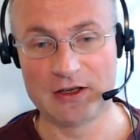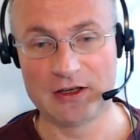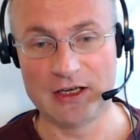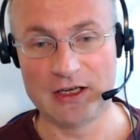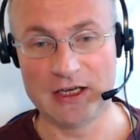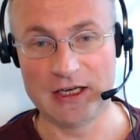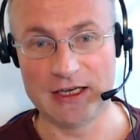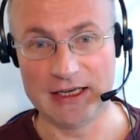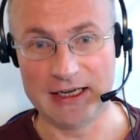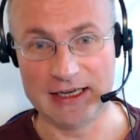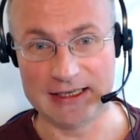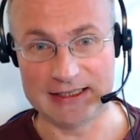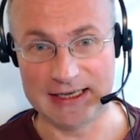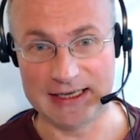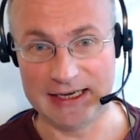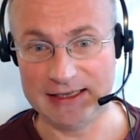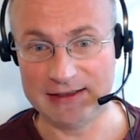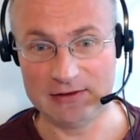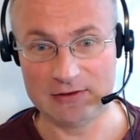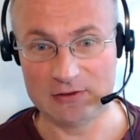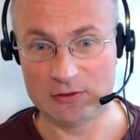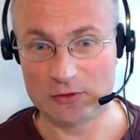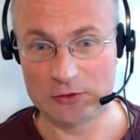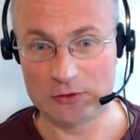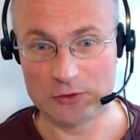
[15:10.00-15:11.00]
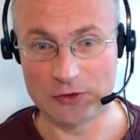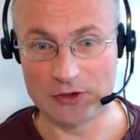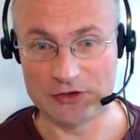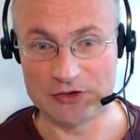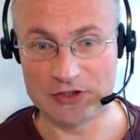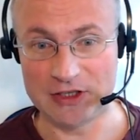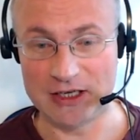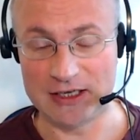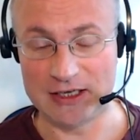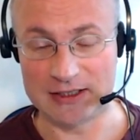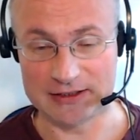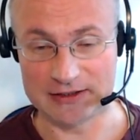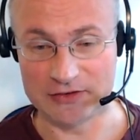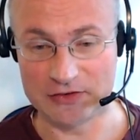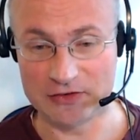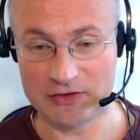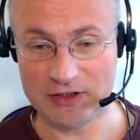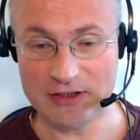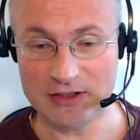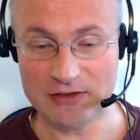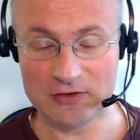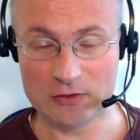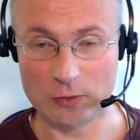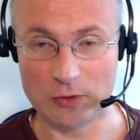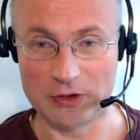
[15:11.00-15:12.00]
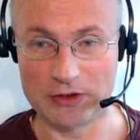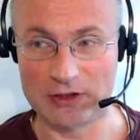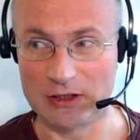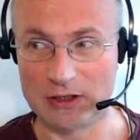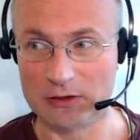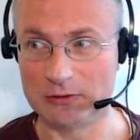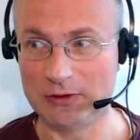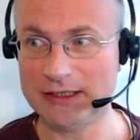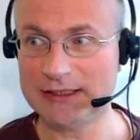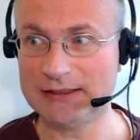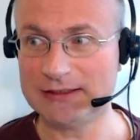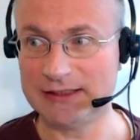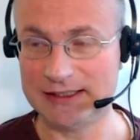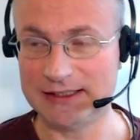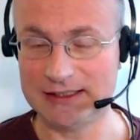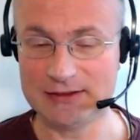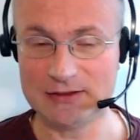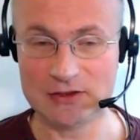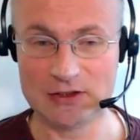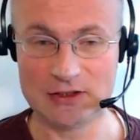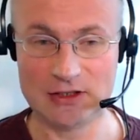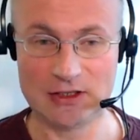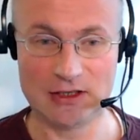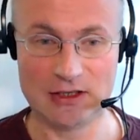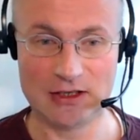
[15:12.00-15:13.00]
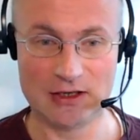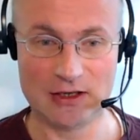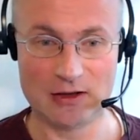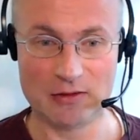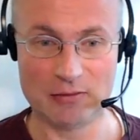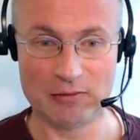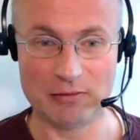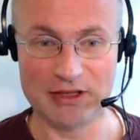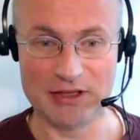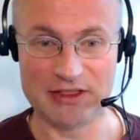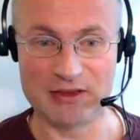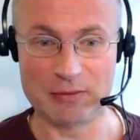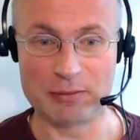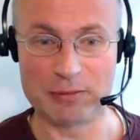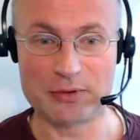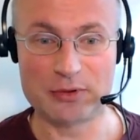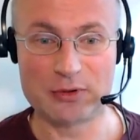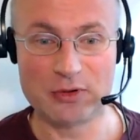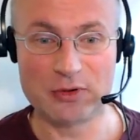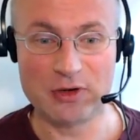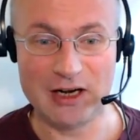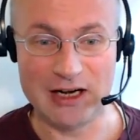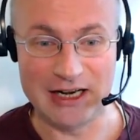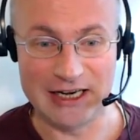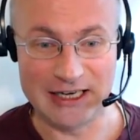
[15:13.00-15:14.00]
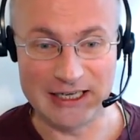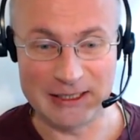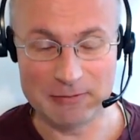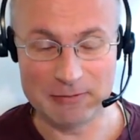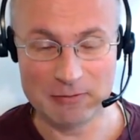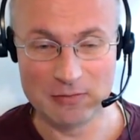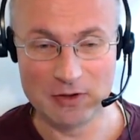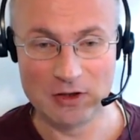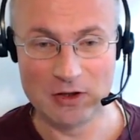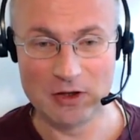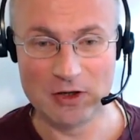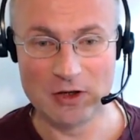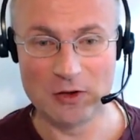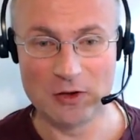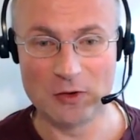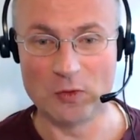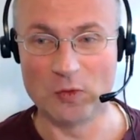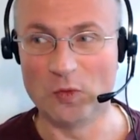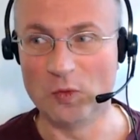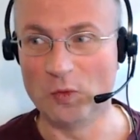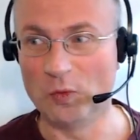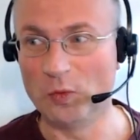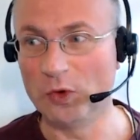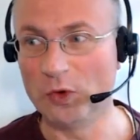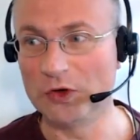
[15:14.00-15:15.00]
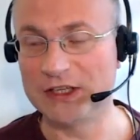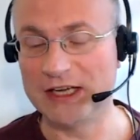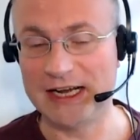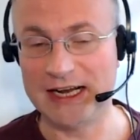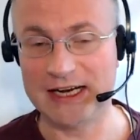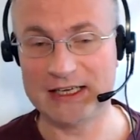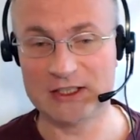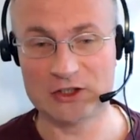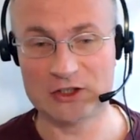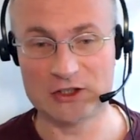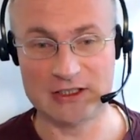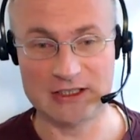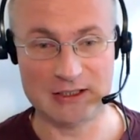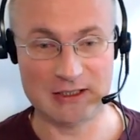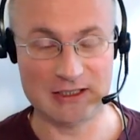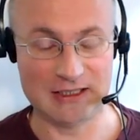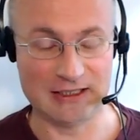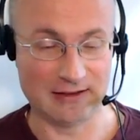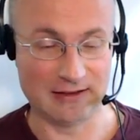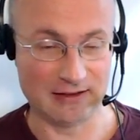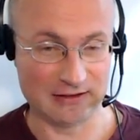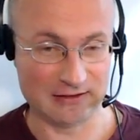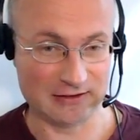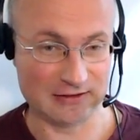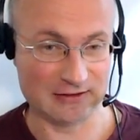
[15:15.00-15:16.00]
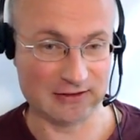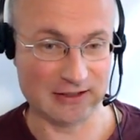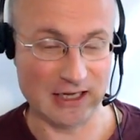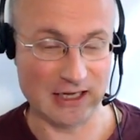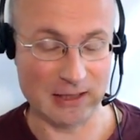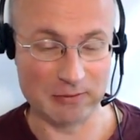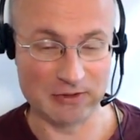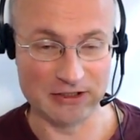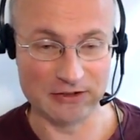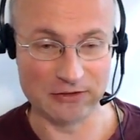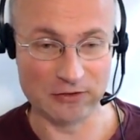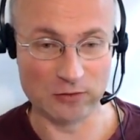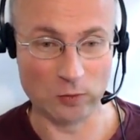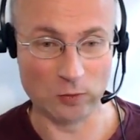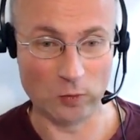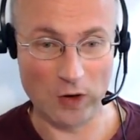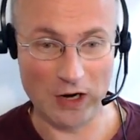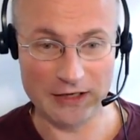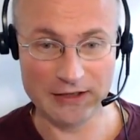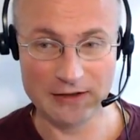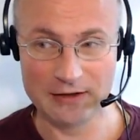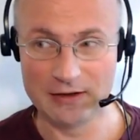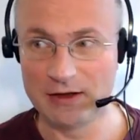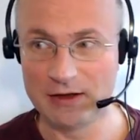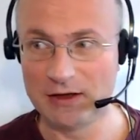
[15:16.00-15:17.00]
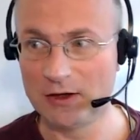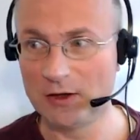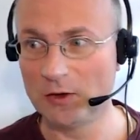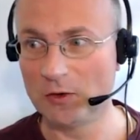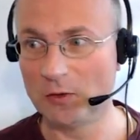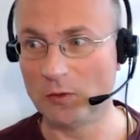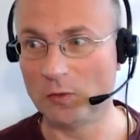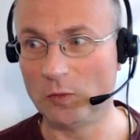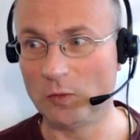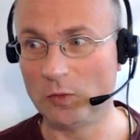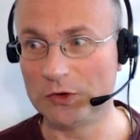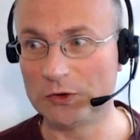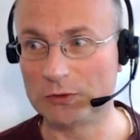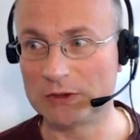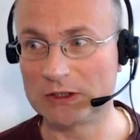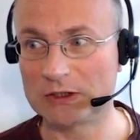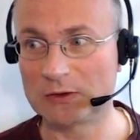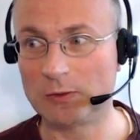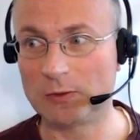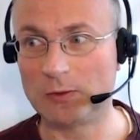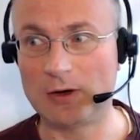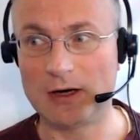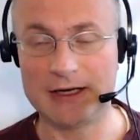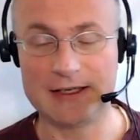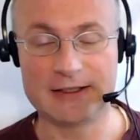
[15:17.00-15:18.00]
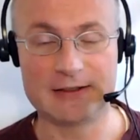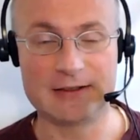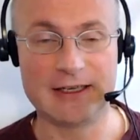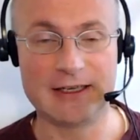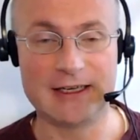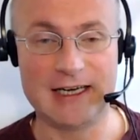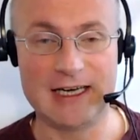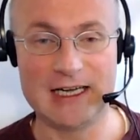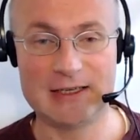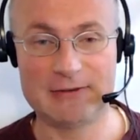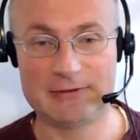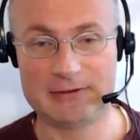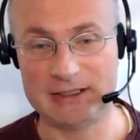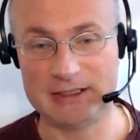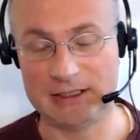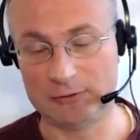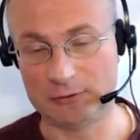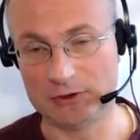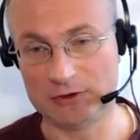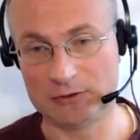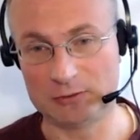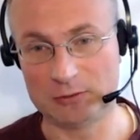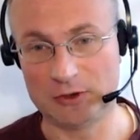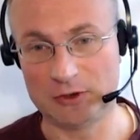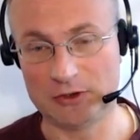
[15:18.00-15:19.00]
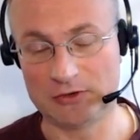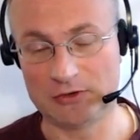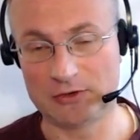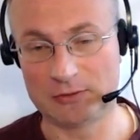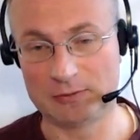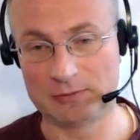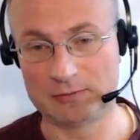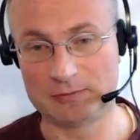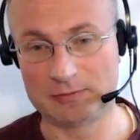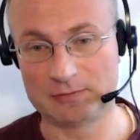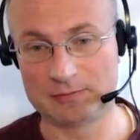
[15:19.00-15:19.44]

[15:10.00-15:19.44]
again, to the target 6 with their right hand, but the prime would actually, in this example it's 1, would require a left-hand response.